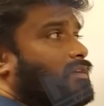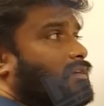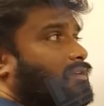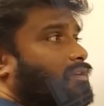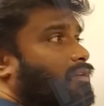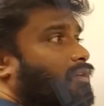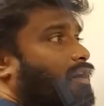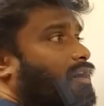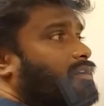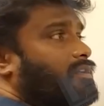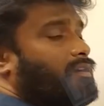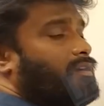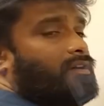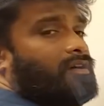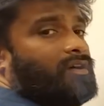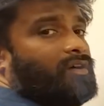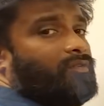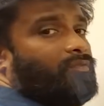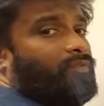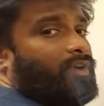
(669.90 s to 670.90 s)
You have got
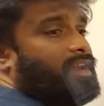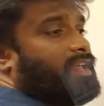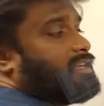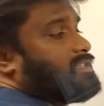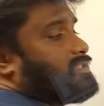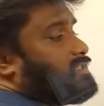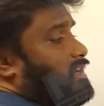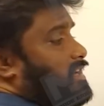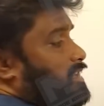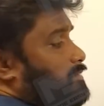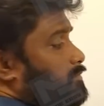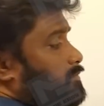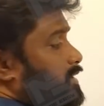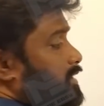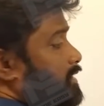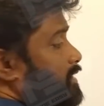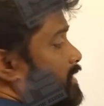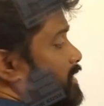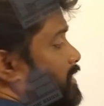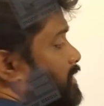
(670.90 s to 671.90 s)
one extra number.
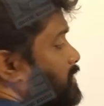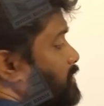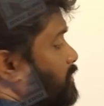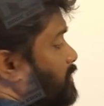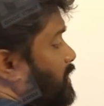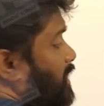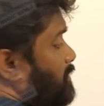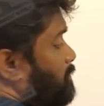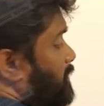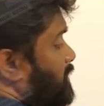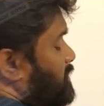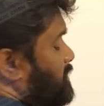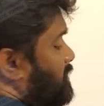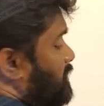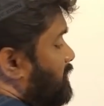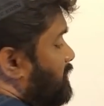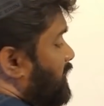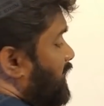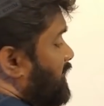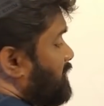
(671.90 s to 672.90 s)
So that means
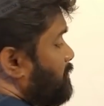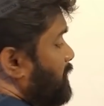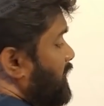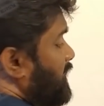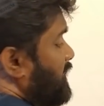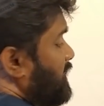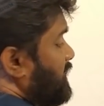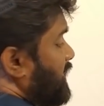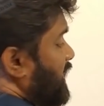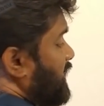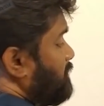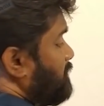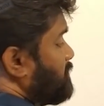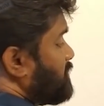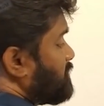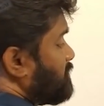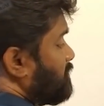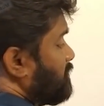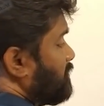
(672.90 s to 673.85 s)
that many times,